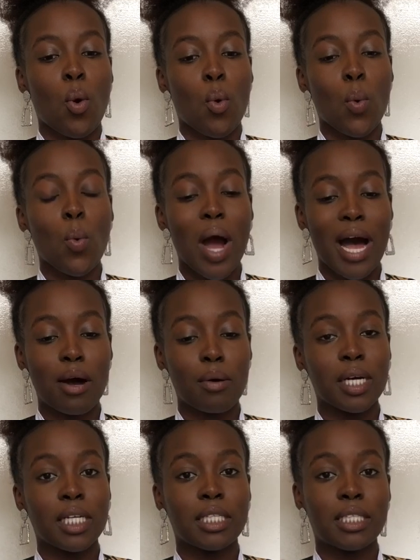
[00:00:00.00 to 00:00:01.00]
wow,
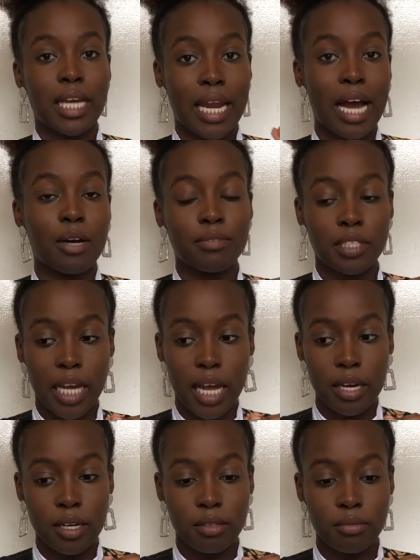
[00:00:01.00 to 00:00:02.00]
10 out of 10,
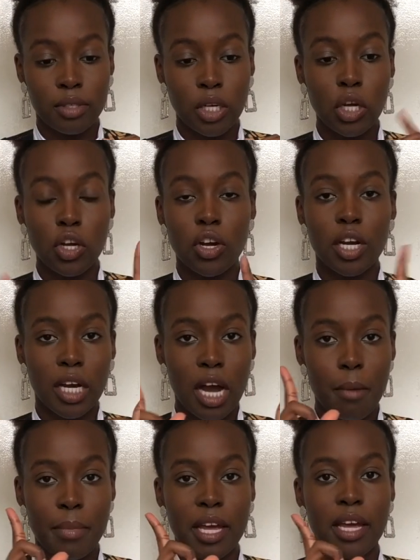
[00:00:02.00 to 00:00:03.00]
I'm gonna come
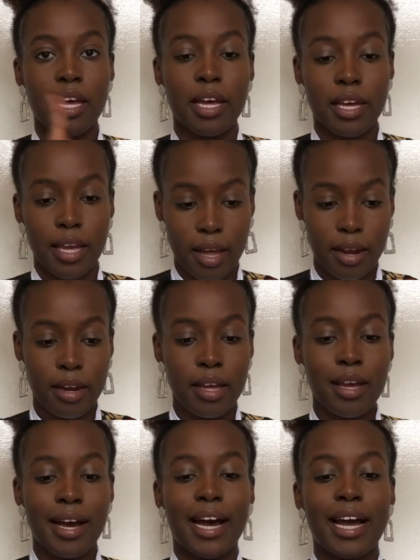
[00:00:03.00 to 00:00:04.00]
here again.
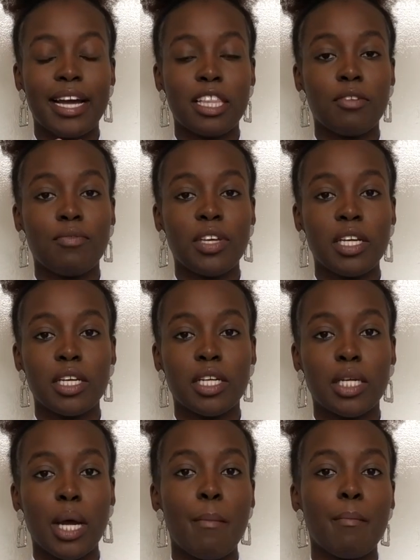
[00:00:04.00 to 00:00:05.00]
I had the
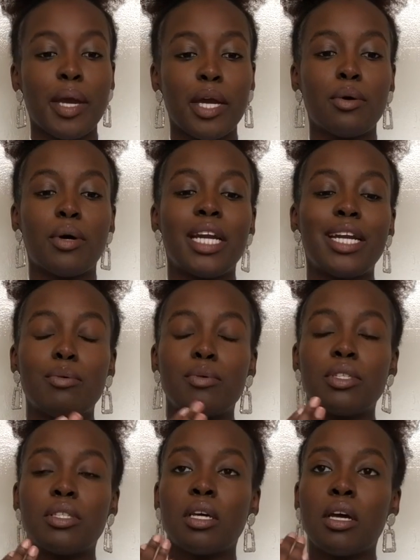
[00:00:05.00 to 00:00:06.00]
vegan meal and it
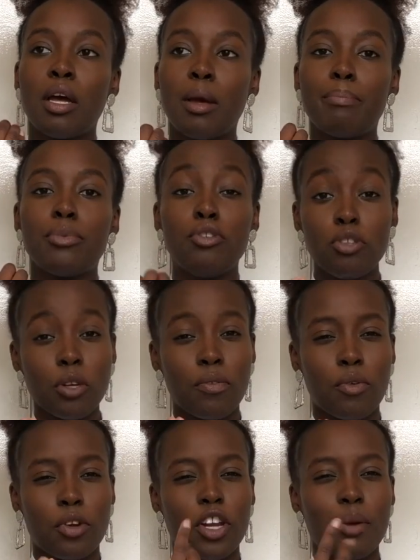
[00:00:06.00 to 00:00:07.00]
was
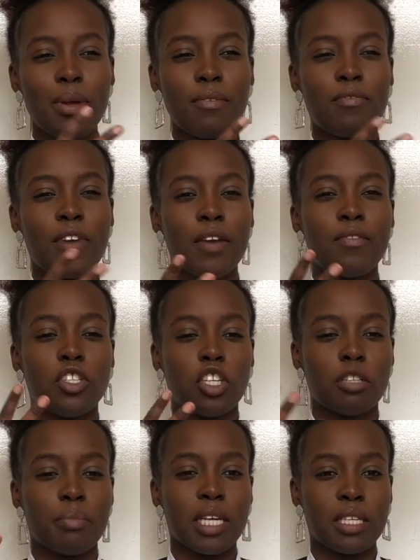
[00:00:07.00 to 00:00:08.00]
beautiful. You know when flavors just
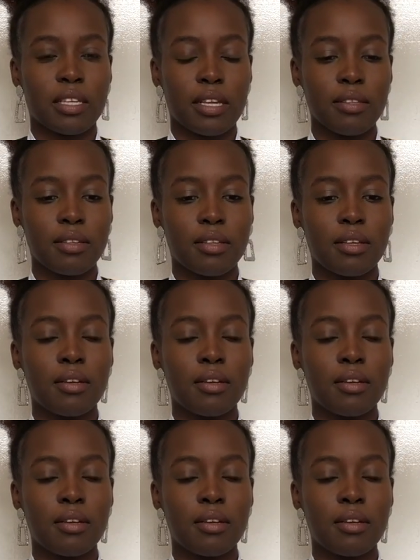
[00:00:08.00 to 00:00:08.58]
make sense?